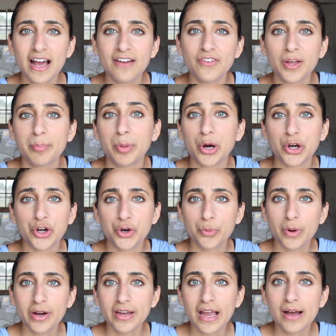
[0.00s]
have like partner
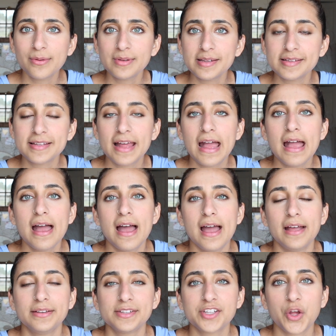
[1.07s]
workouts
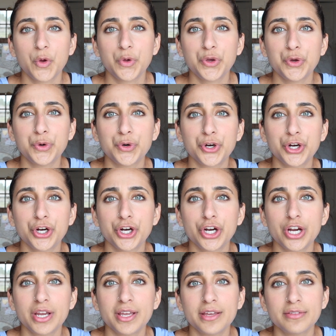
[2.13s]
and so
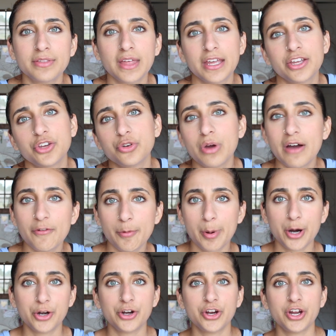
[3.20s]
you're like you have a
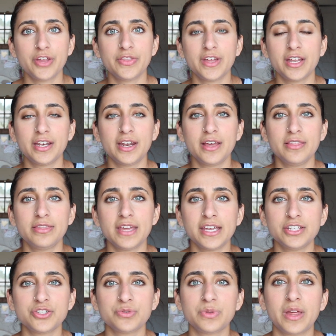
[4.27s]
partner and then
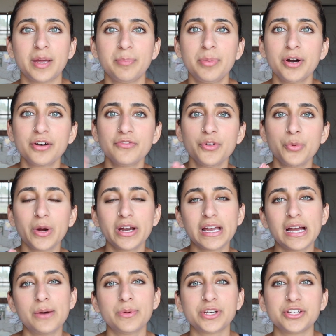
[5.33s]
they do like part of the
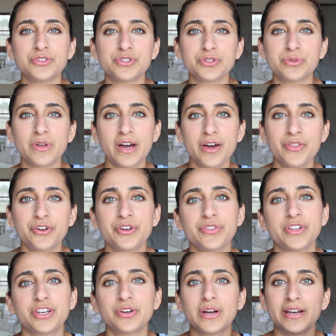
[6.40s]
workout when you do the other
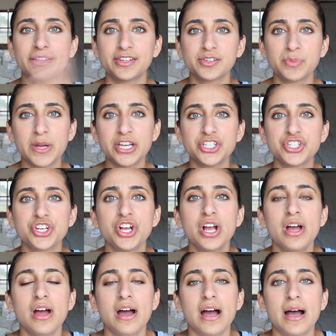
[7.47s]
and then you kind of switch
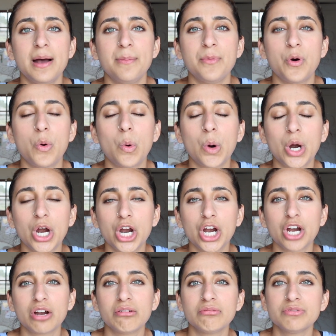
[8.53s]
um,
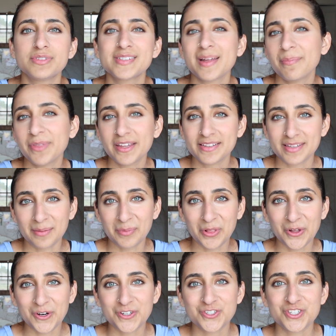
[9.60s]
or something
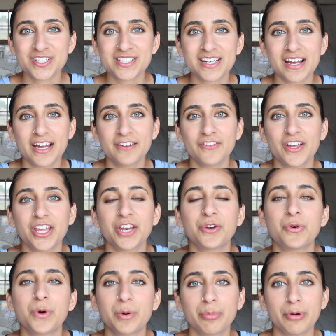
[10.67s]
similar just to kind of like
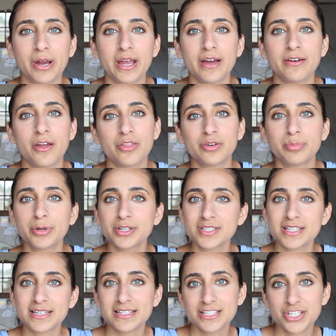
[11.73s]
incorporate another
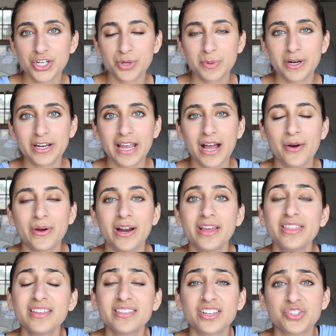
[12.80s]
person into your workout and
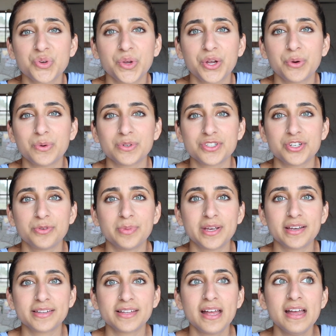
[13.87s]
I think that's really cool too
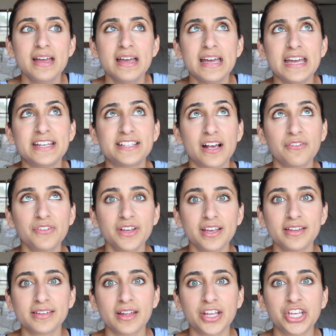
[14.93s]
because it
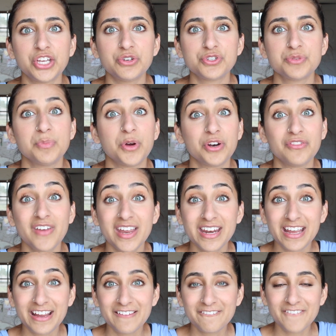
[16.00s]
definitely is a huge
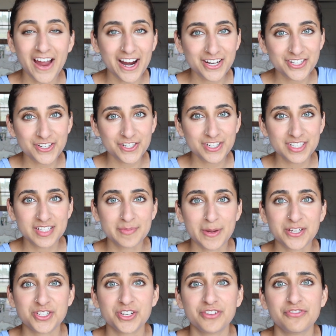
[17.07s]
motivating factor
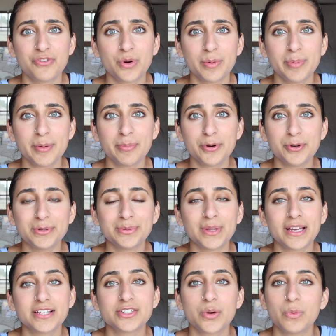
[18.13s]
especially for people who
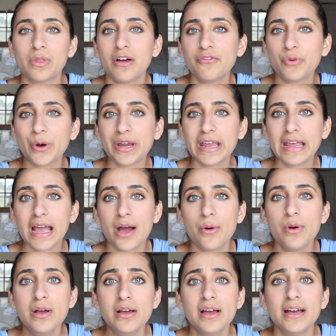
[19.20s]
like don't love working
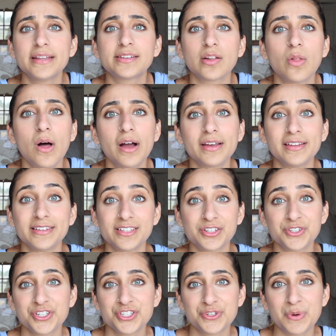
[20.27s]
out. It's a lot
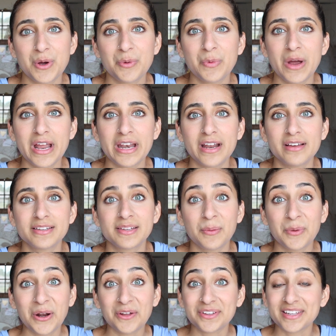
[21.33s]
easier to do it when
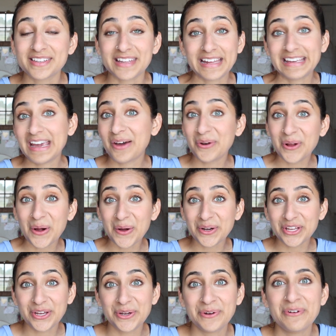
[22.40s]
someone else is like counting
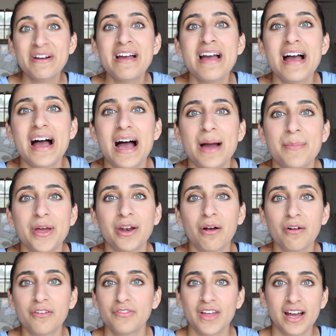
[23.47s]
on you um, and
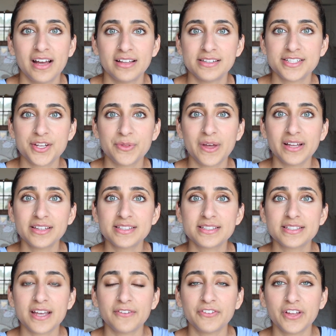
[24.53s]
all of that. And so
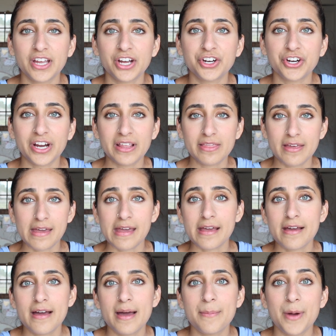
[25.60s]
that's definitely a great
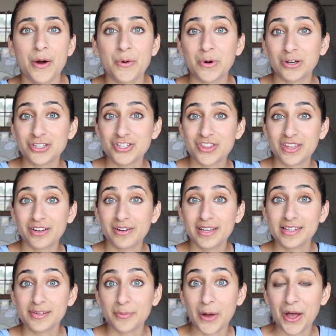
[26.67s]
thing about Orange
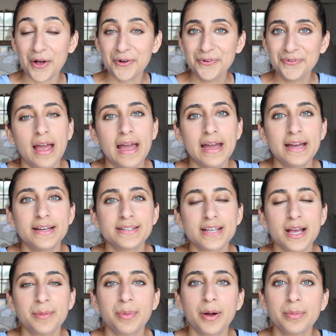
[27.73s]
Theory as well.
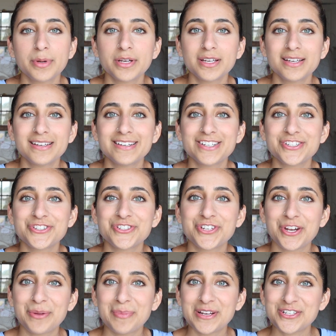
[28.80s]
And I probably
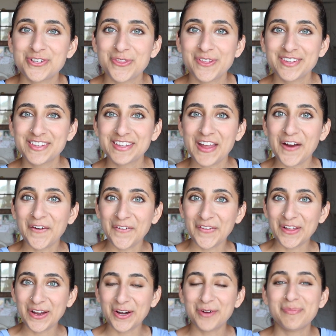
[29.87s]
should have mentioned this
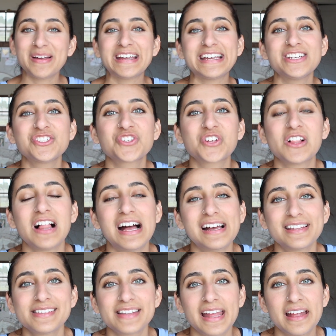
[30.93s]
earlier, but each
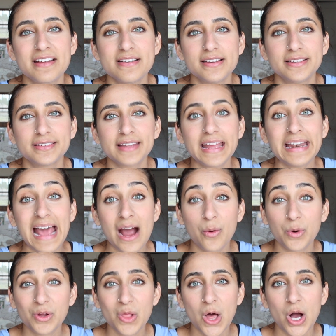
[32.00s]
class is an
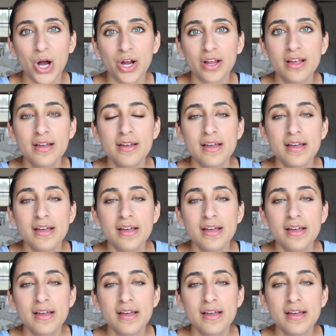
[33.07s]
hour long.